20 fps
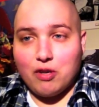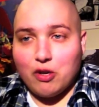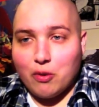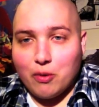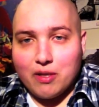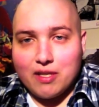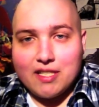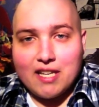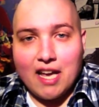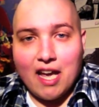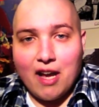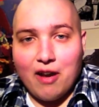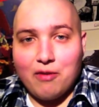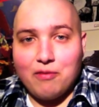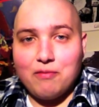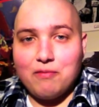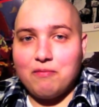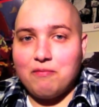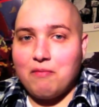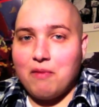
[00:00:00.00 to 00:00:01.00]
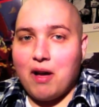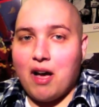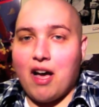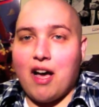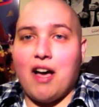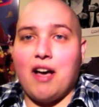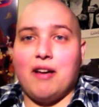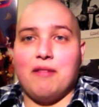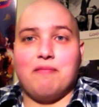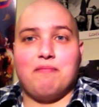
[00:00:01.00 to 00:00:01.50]
New in Town,
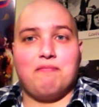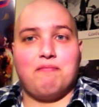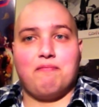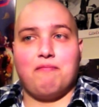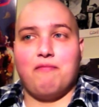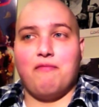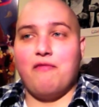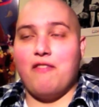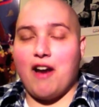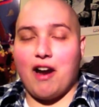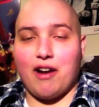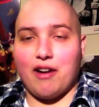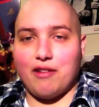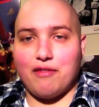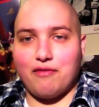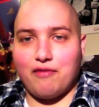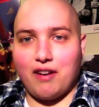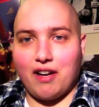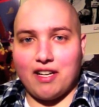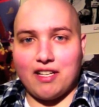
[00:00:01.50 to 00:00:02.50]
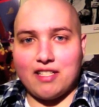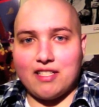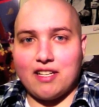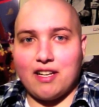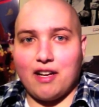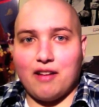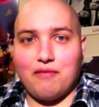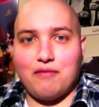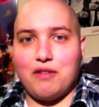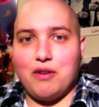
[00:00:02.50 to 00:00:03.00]
very funny
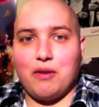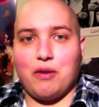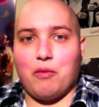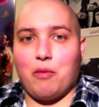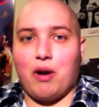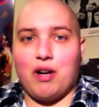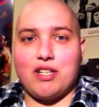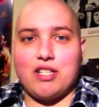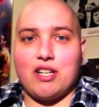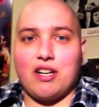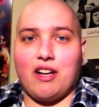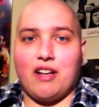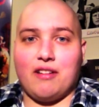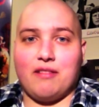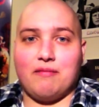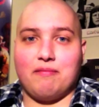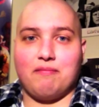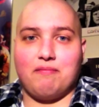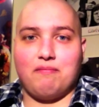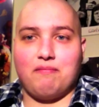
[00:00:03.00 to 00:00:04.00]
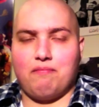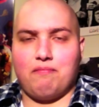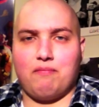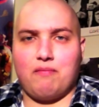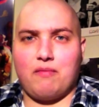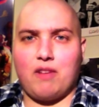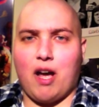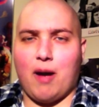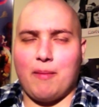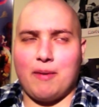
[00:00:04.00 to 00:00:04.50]
stuff. You could watch it on
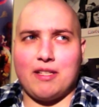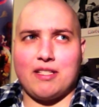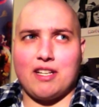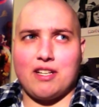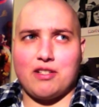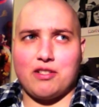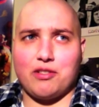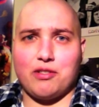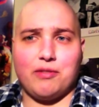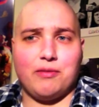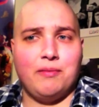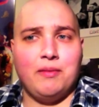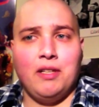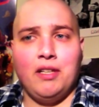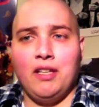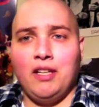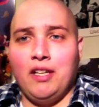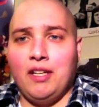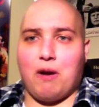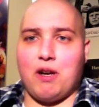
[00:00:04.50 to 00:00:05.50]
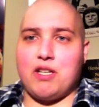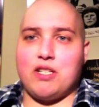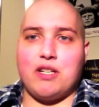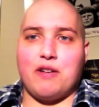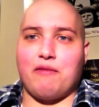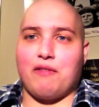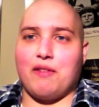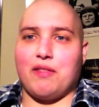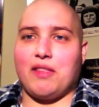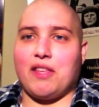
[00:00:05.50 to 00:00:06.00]
Comedy Central, a bunch of
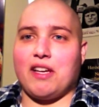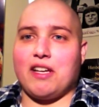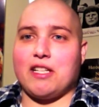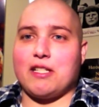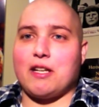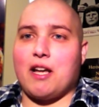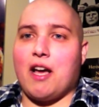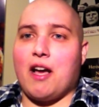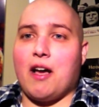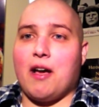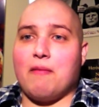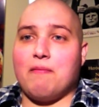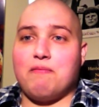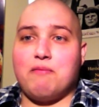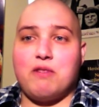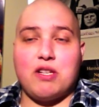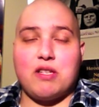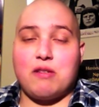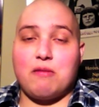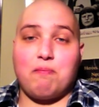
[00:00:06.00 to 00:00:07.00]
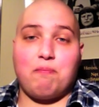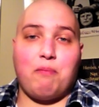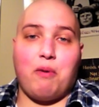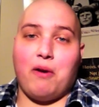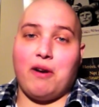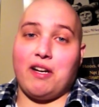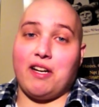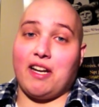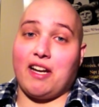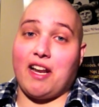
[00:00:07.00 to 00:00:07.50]
different things. Just
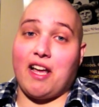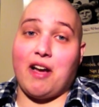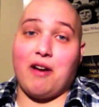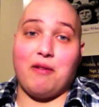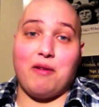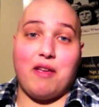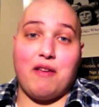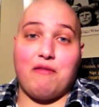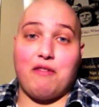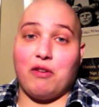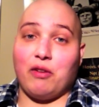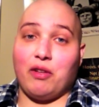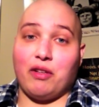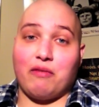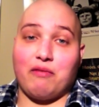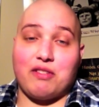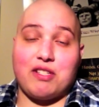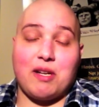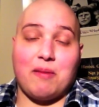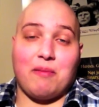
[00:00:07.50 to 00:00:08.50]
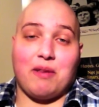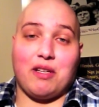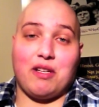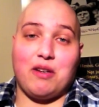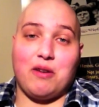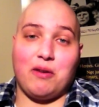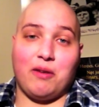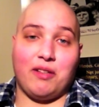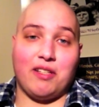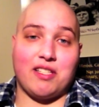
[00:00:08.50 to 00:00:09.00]
pointing it out, if you're looking for something
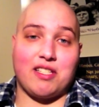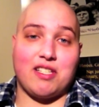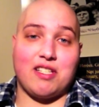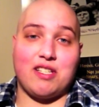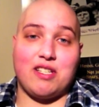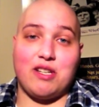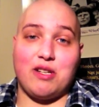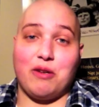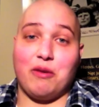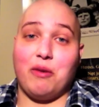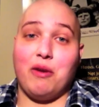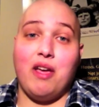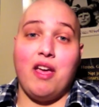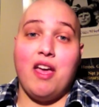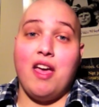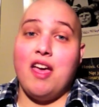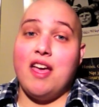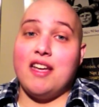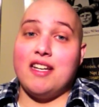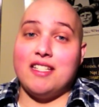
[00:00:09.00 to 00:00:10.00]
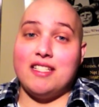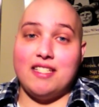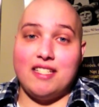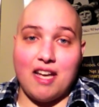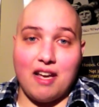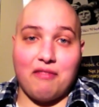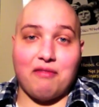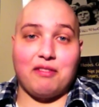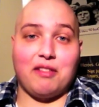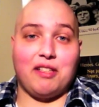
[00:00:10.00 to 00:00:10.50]
new to listen to,
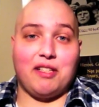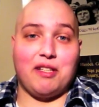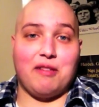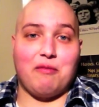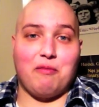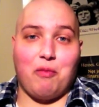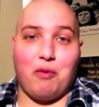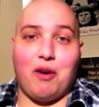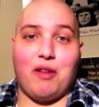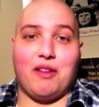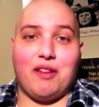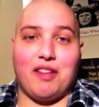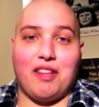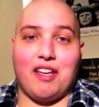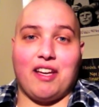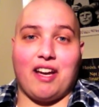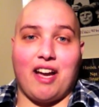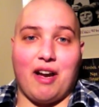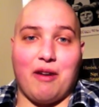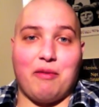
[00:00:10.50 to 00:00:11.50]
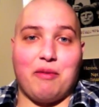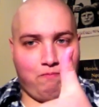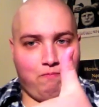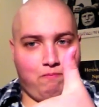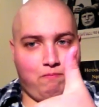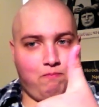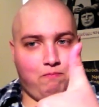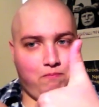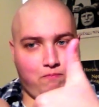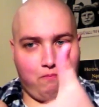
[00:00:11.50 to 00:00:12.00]
definitely one thing I would
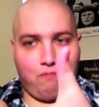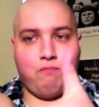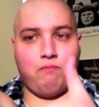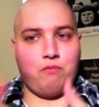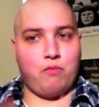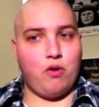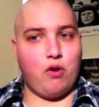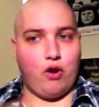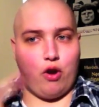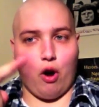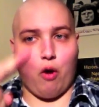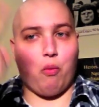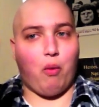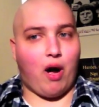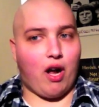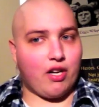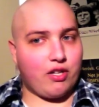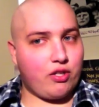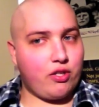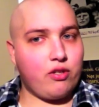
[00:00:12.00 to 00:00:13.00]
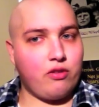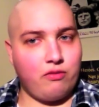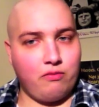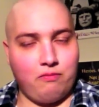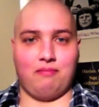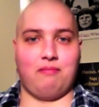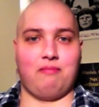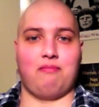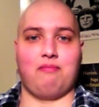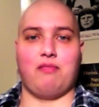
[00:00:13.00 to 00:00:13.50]
go watch.
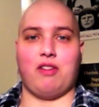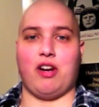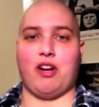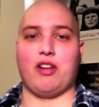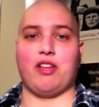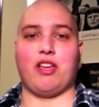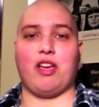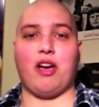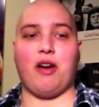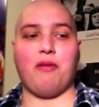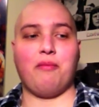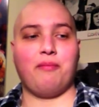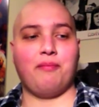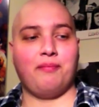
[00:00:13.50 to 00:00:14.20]
There you go.